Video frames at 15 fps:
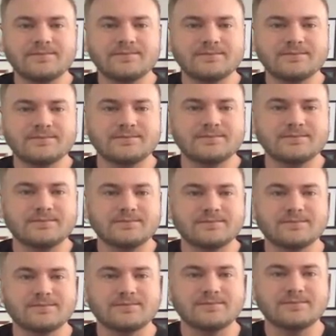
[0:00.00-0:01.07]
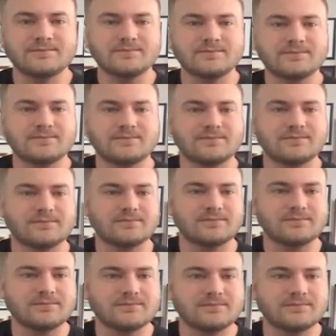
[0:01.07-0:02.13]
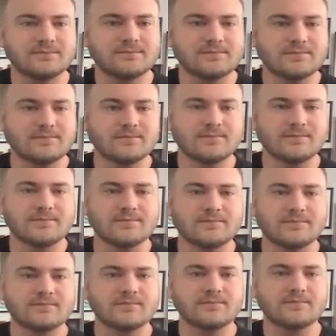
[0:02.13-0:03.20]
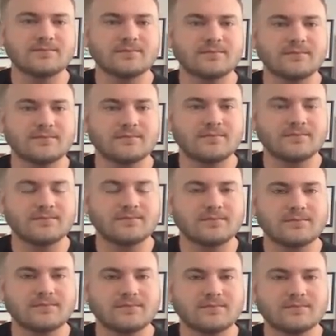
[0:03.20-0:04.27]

(silent)